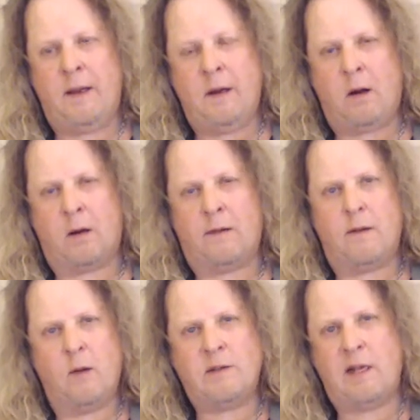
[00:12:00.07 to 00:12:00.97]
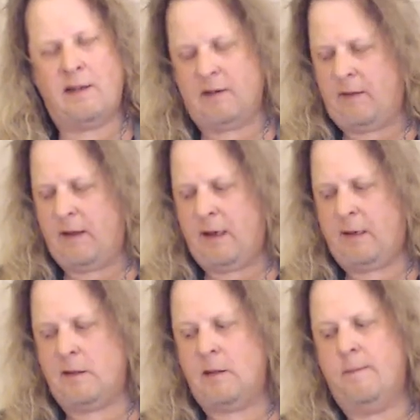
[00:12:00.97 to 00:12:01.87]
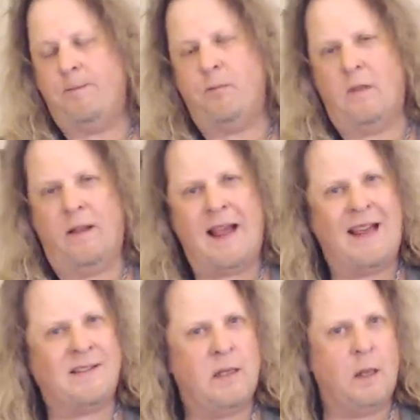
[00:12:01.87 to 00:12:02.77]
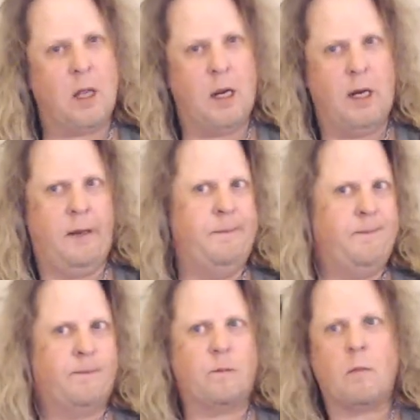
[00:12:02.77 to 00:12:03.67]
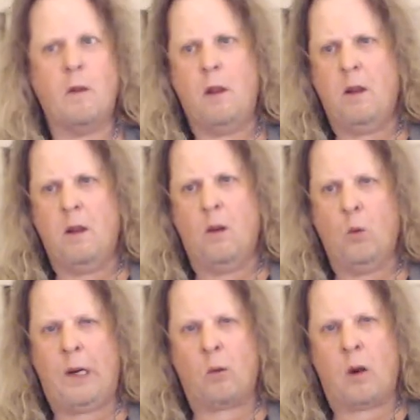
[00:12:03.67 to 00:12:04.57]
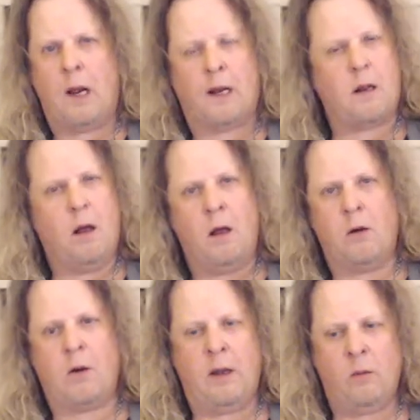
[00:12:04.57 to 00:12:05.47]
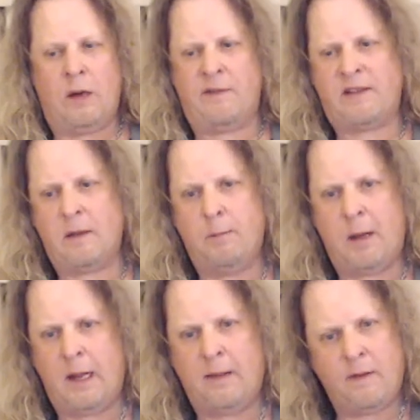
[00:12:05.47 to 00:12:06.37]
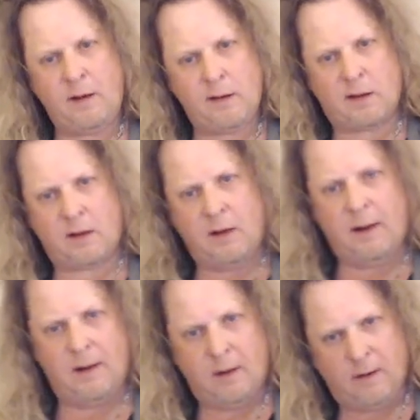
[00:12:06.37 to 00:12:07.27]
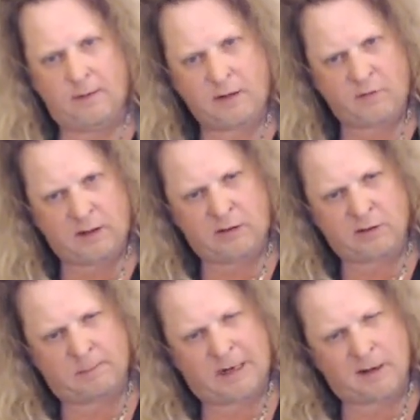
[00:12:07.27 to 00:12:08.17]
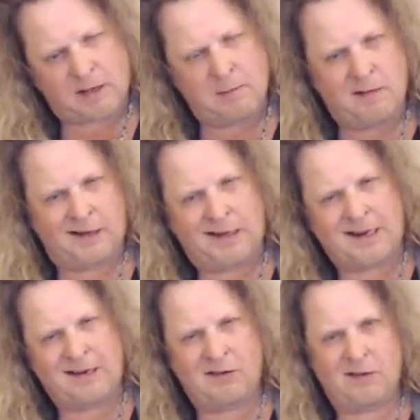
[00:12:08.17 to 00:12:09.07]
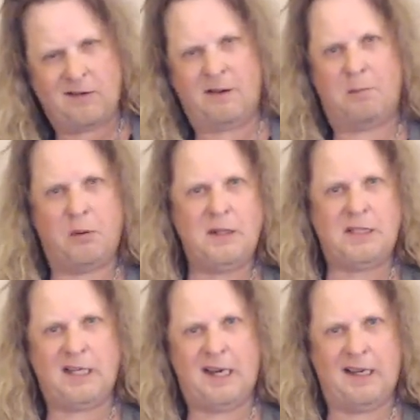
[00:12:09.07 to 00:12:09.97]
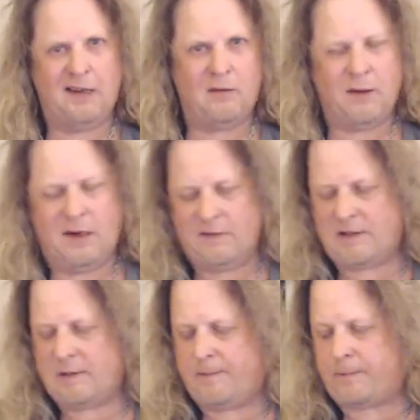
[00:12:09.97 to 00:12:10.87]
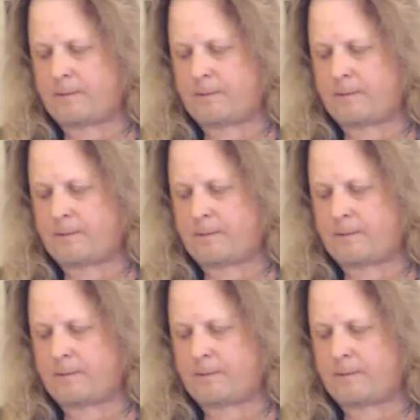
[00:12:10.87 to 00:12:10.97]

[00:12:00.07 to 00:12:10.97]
in the Dark, those kinds of things, Last in Line, We Rock, all great riffs. But this video is about some of the underappreciated riffs.